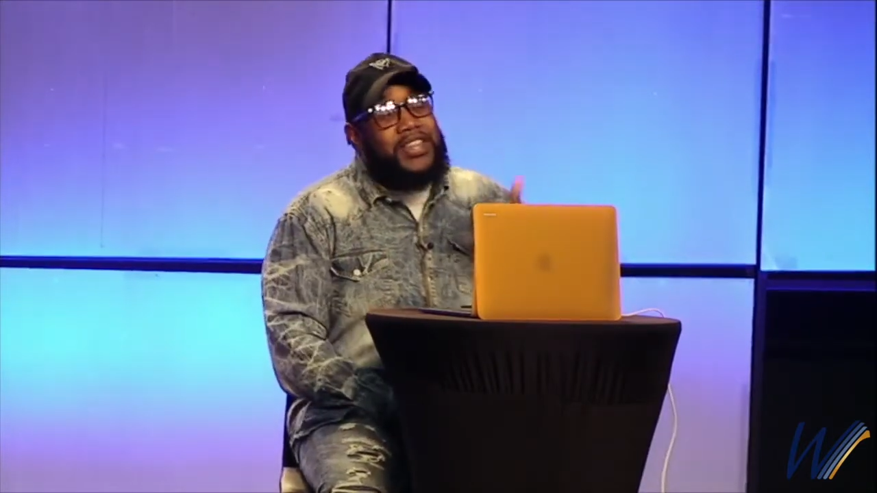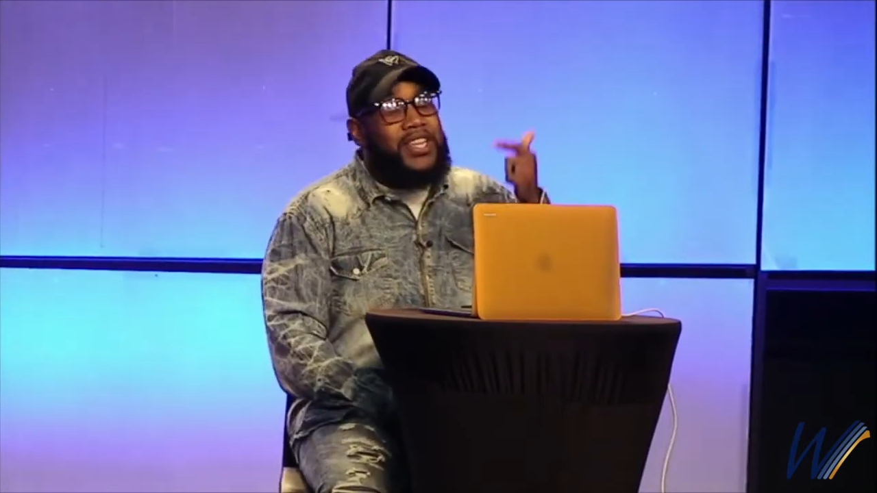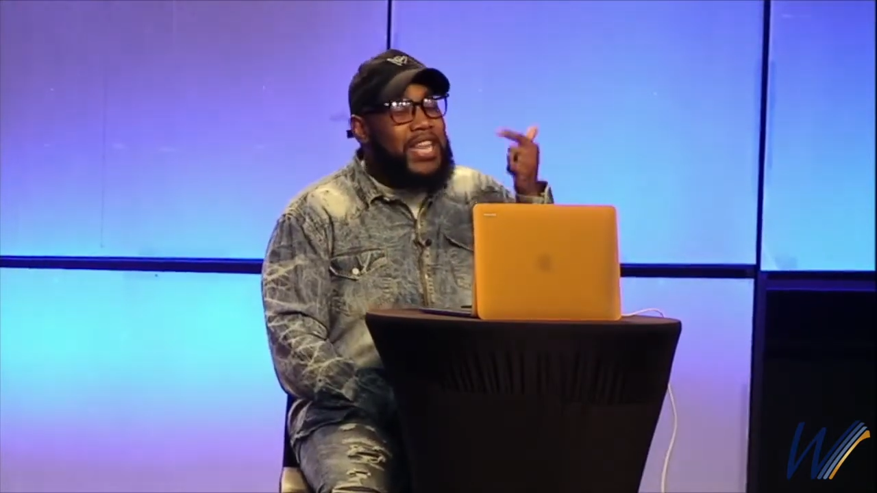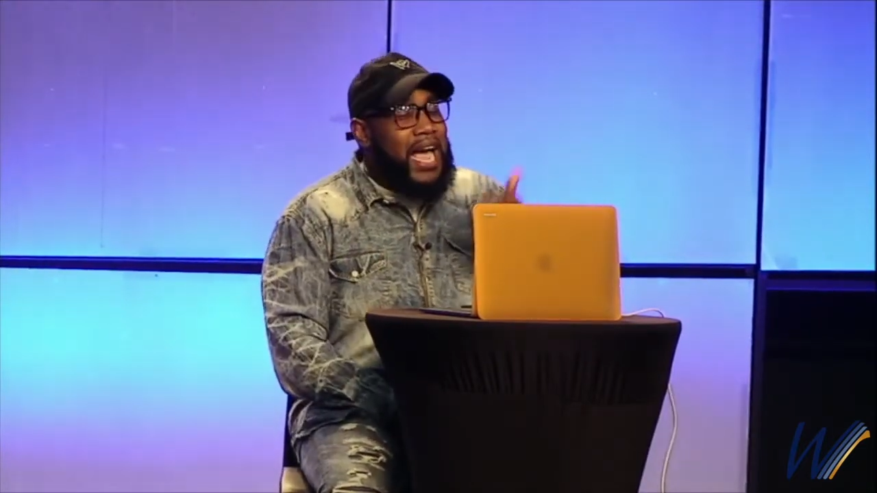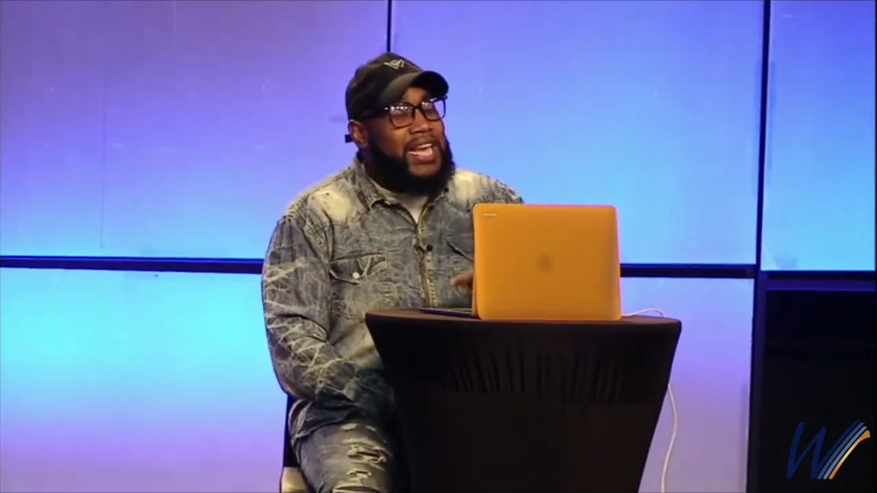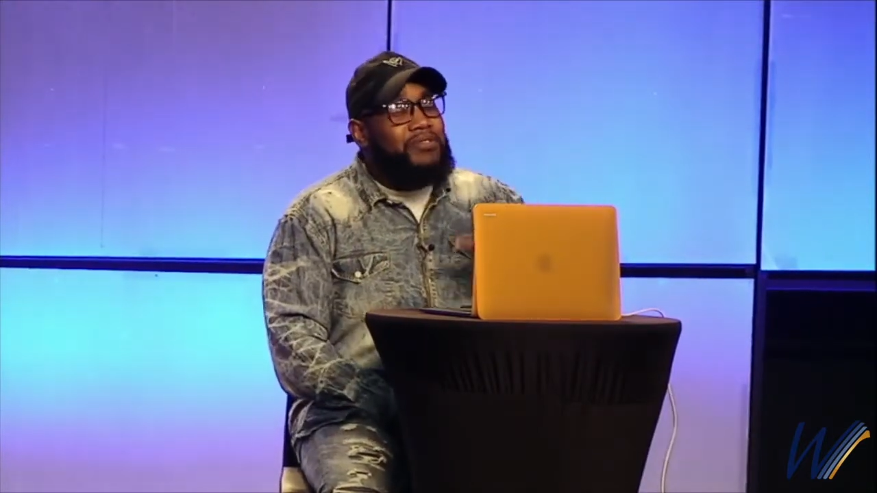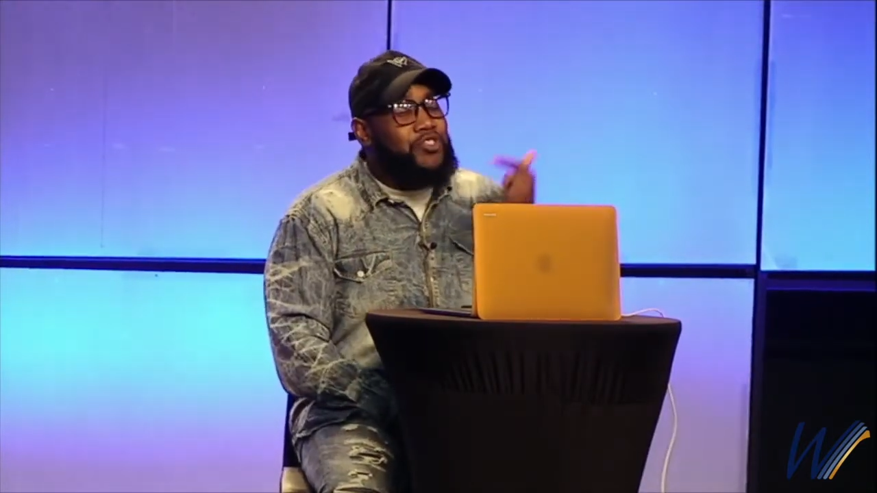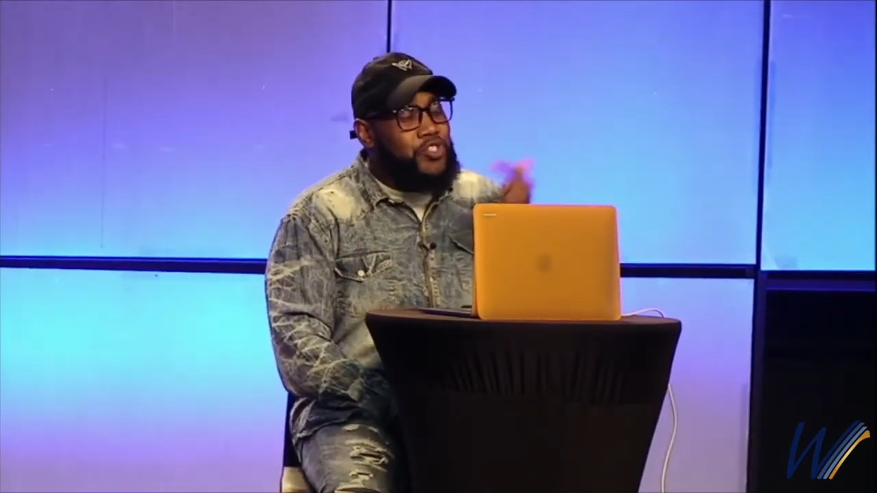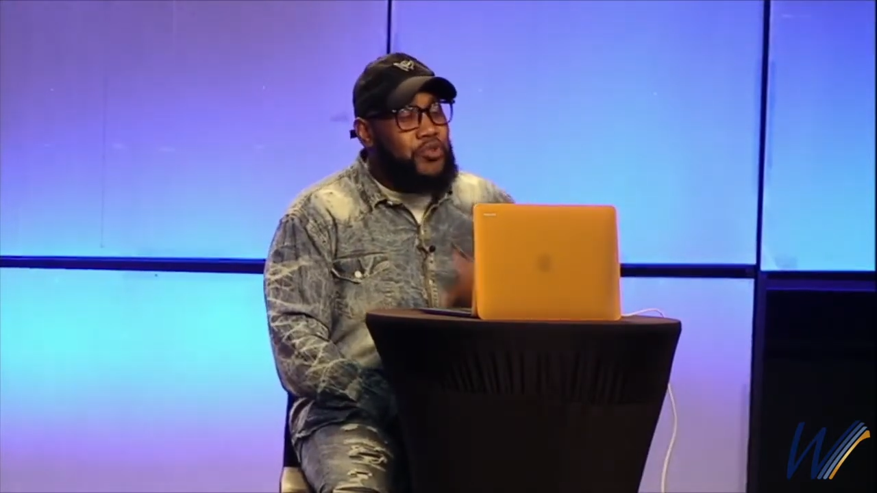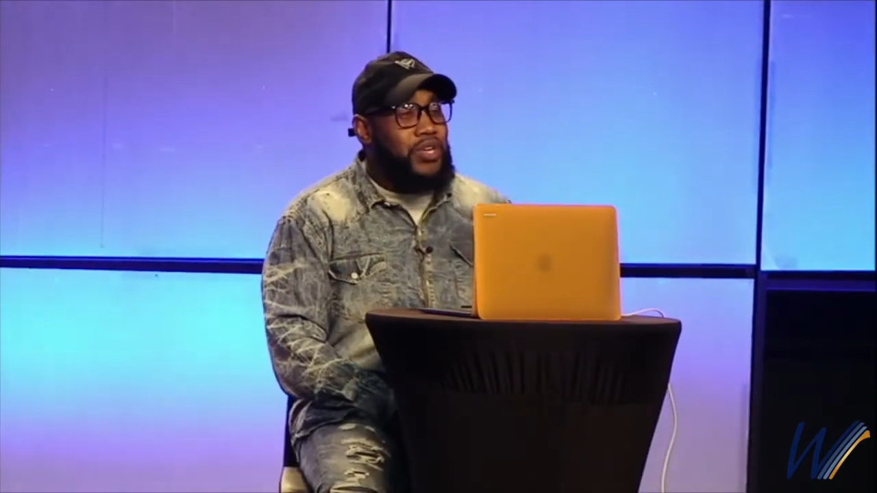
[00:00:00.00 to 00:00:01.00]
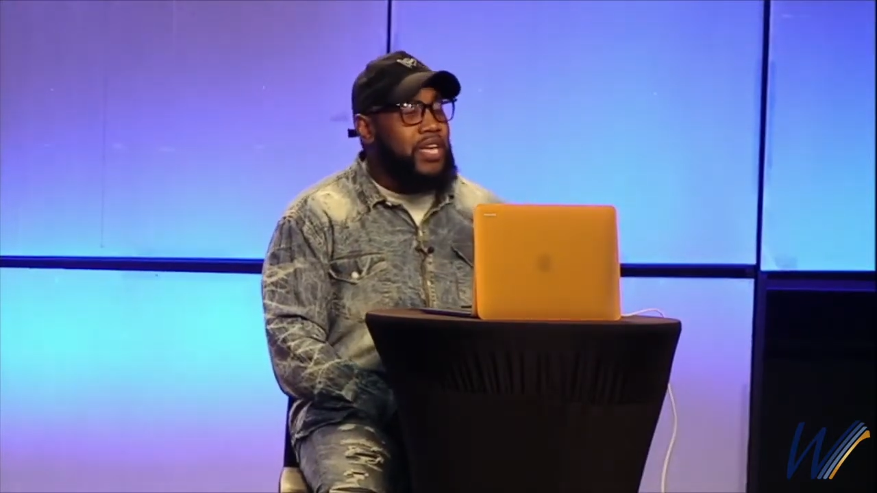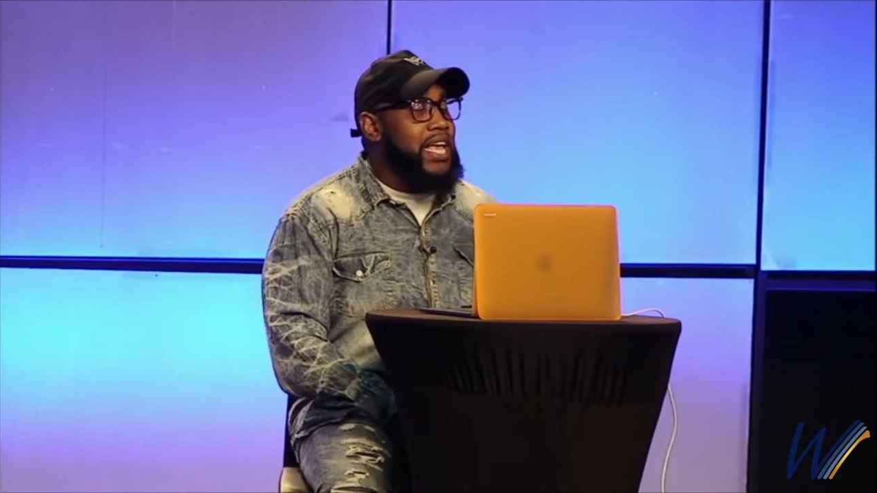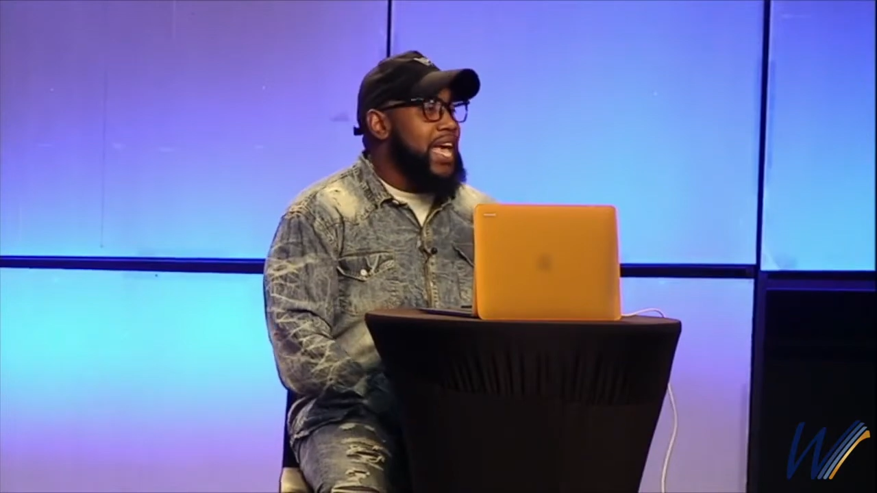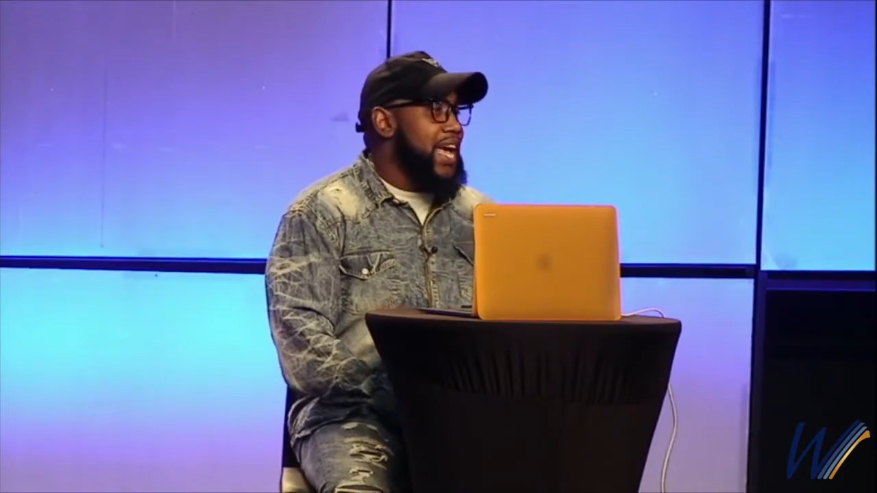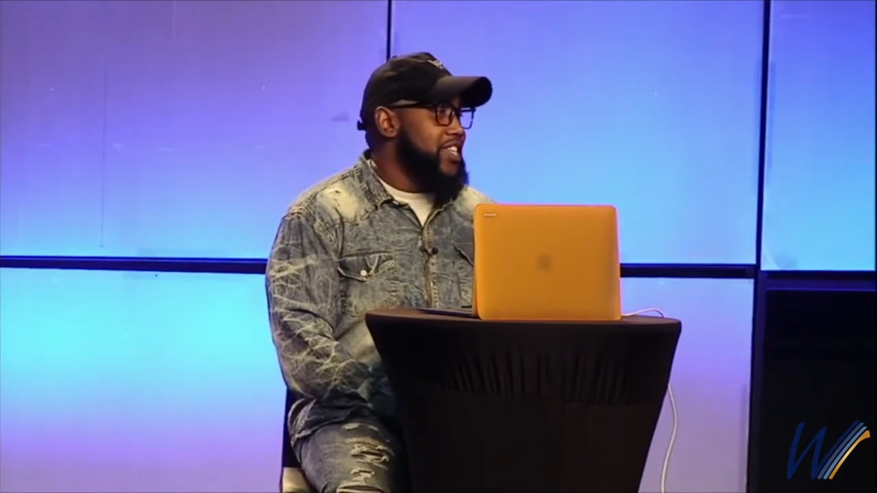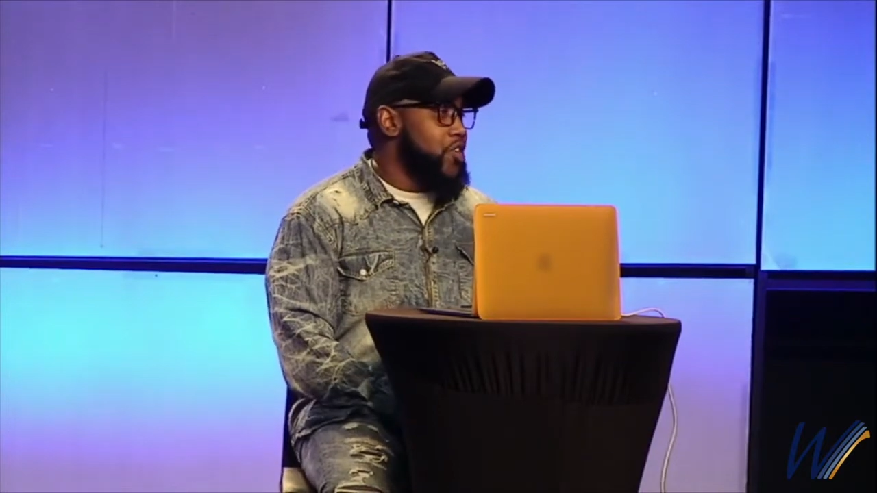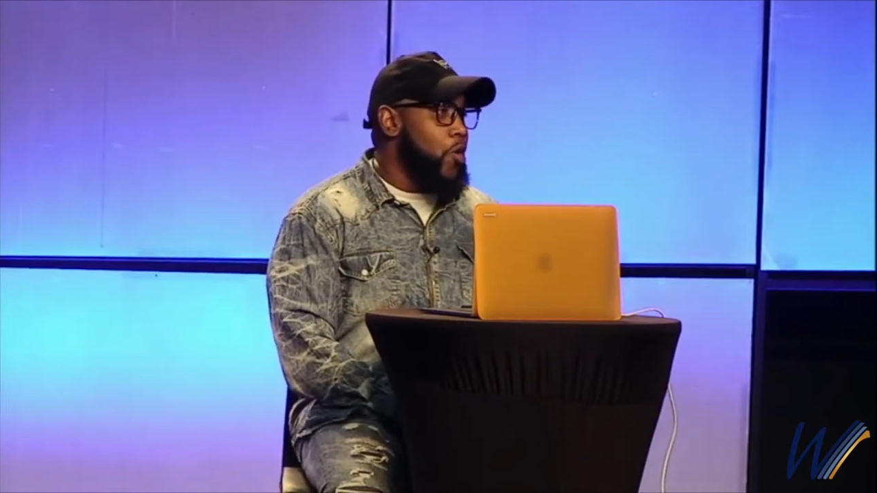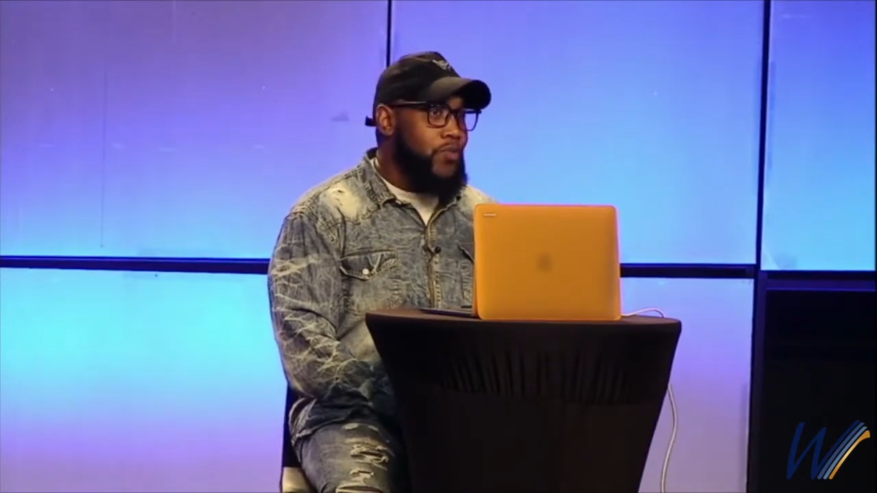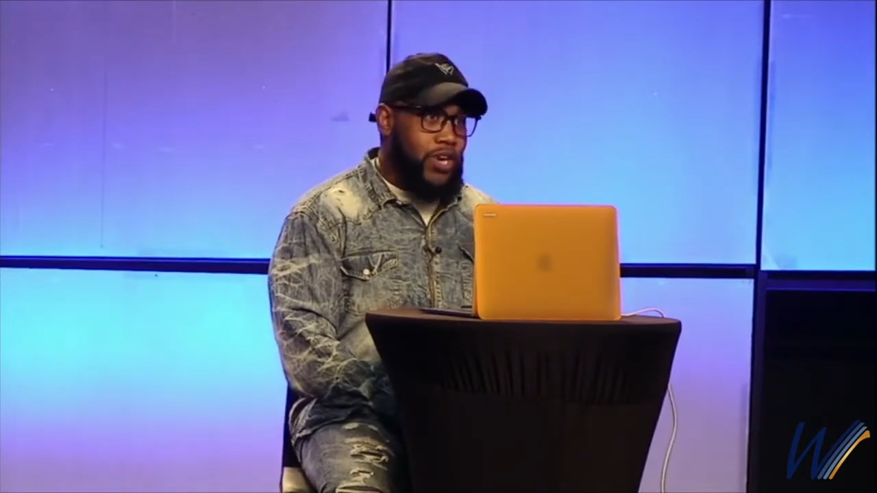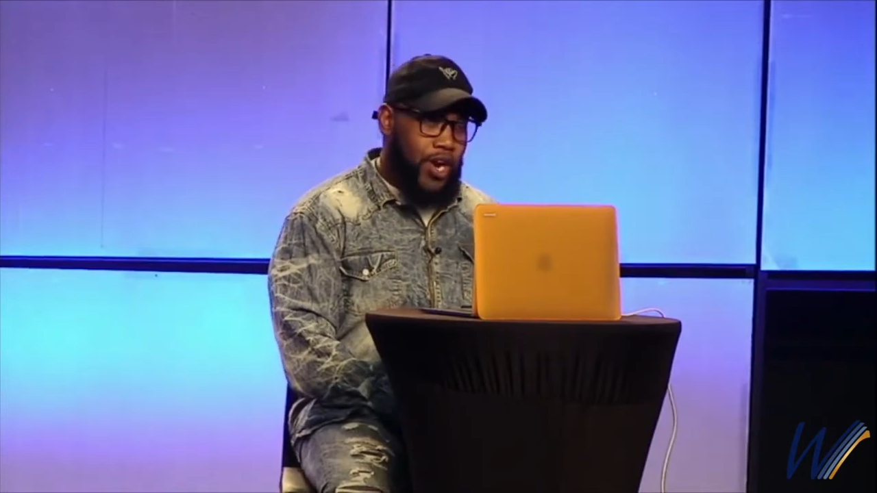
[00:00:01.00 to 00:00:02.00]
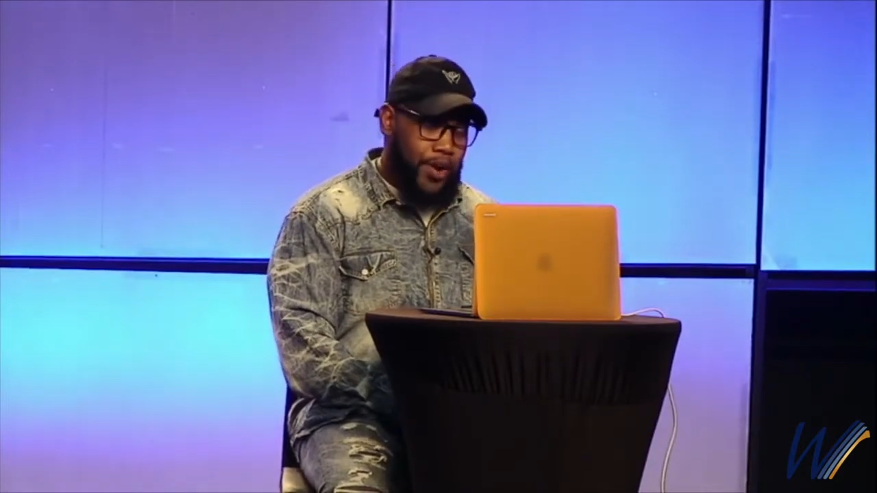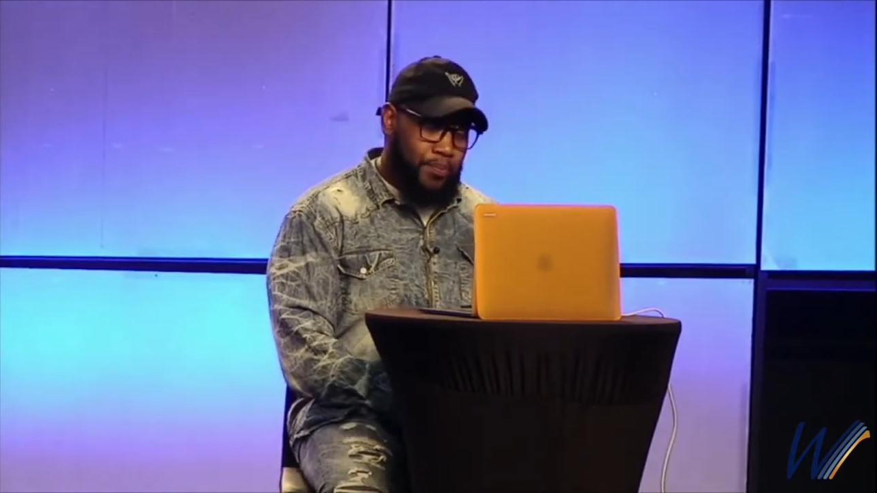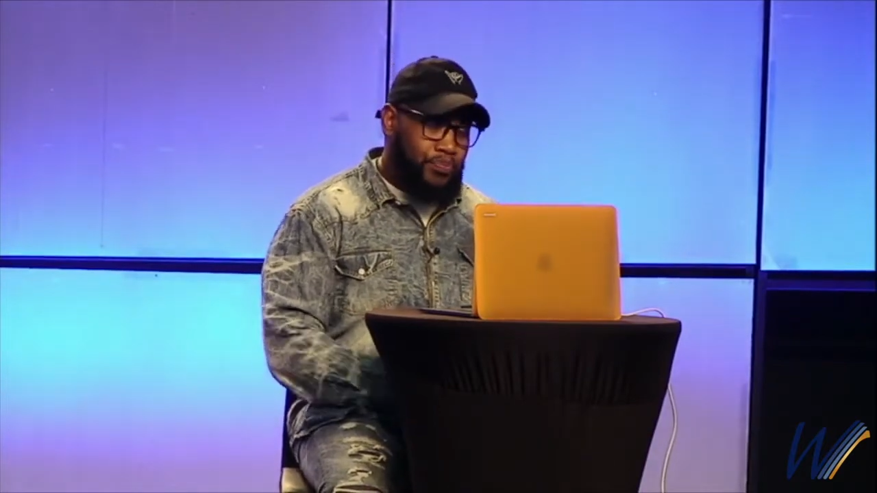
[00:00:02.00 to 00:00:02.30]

the Lion of Judah, has overcome.